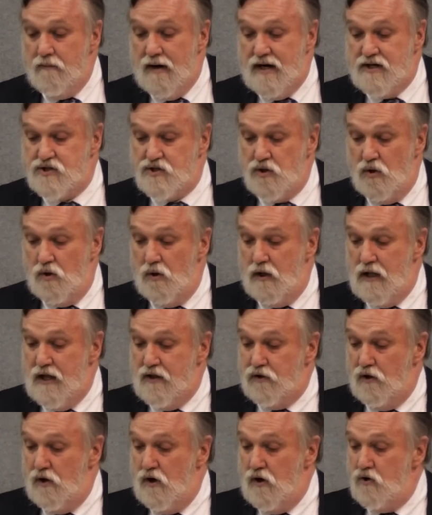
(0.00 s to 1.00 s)
My soul
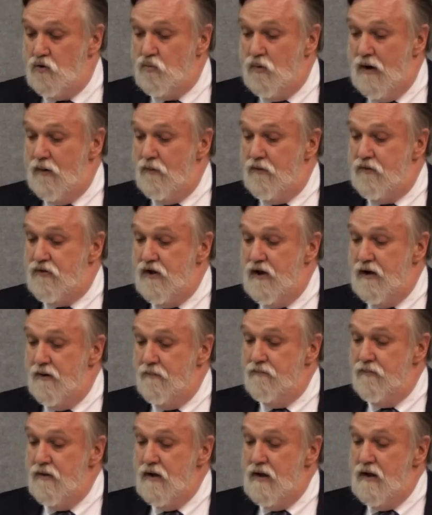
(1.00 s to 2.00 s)
hath long dwelt with
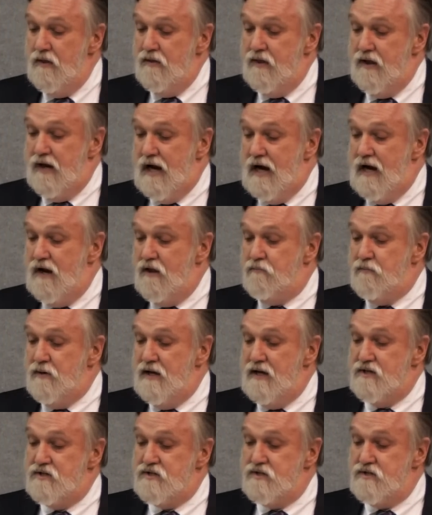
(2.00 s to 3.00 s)
him that hateth
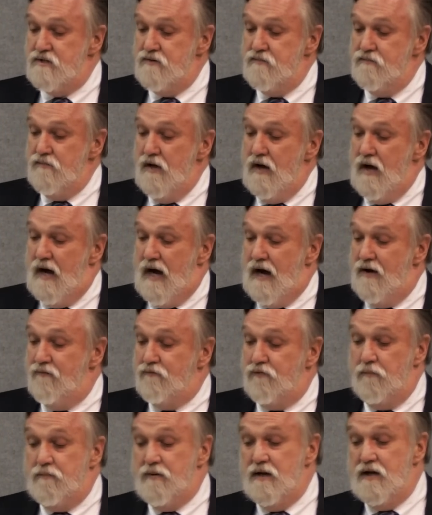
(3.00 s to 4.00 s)
peace. I am
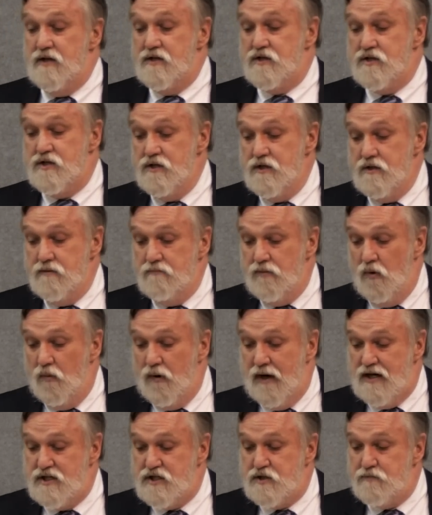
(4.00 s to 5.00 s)
for peace, but
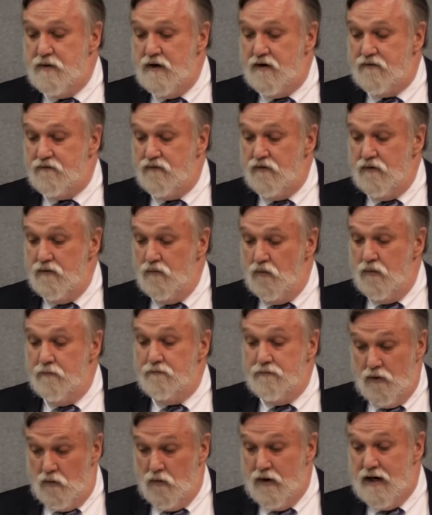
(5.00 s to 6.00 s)
when I speak, for,
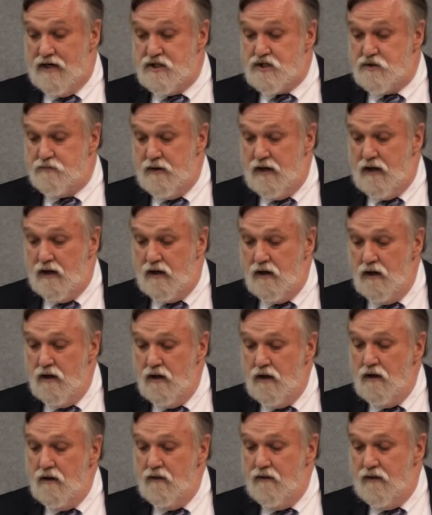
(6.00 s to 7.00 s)
but when I speak,
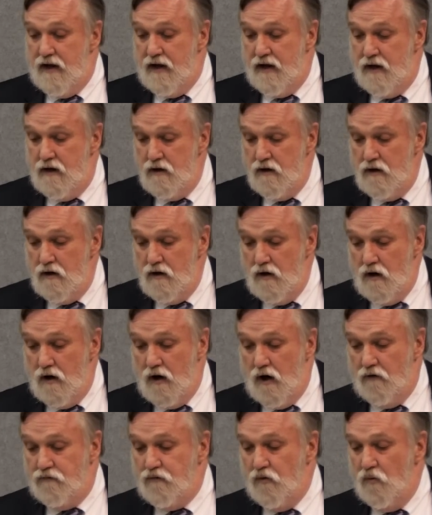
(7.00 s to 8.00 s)
they
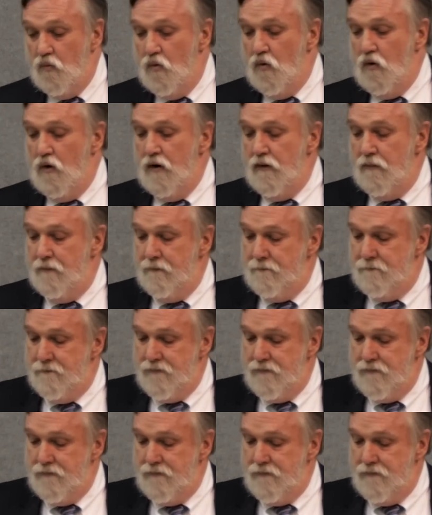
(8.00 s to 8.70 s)
are for war.